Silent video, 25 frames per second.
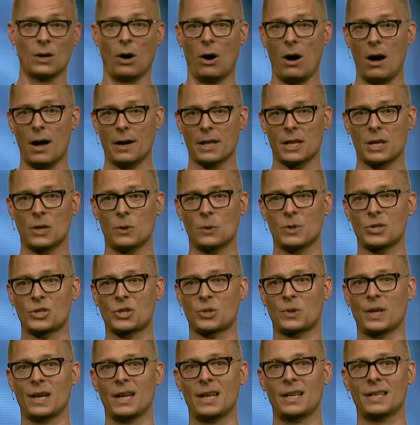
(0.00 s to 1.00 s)
audio was
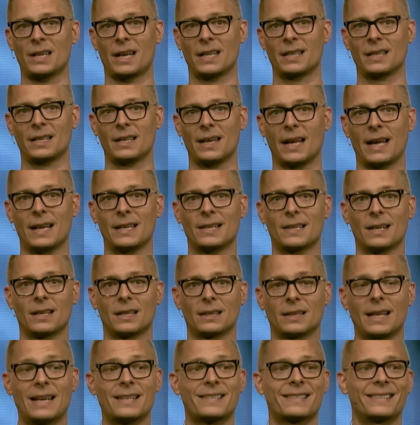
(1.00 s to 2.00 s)
trained on a
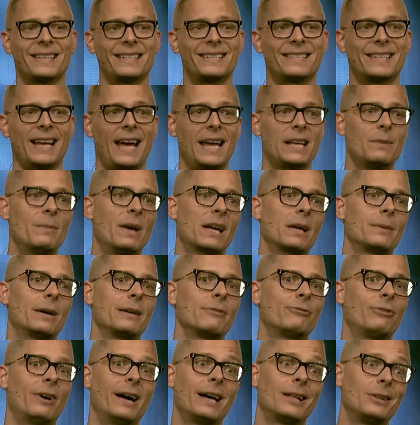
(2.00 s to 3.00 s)
less than ten megabyte
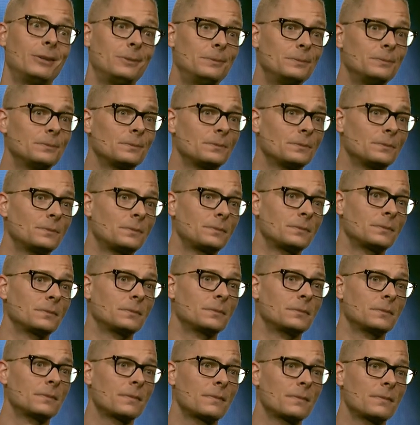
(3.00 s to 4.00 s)
file.
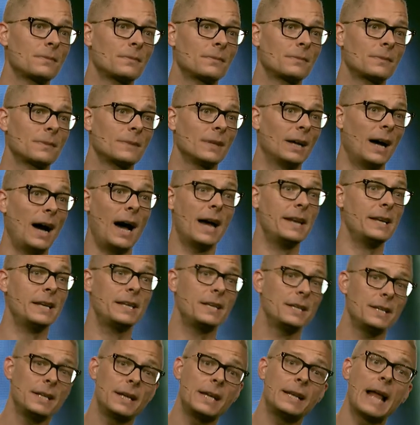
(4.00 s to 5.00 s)
I
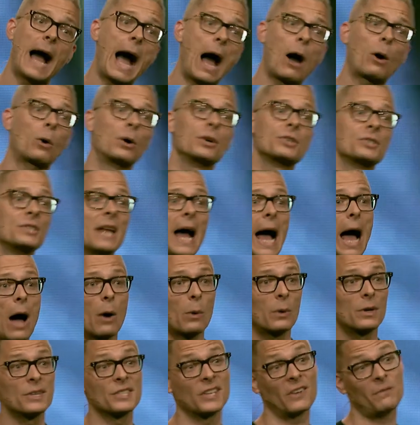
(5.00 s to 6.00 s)
didn't need hours and
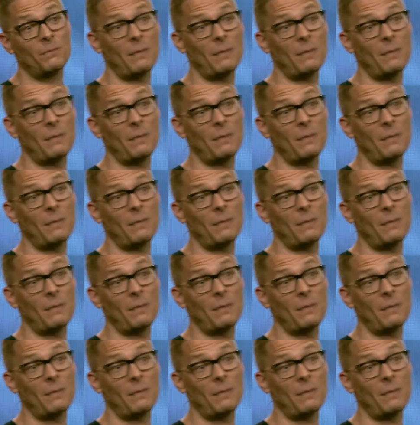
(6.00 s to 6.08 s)
hours of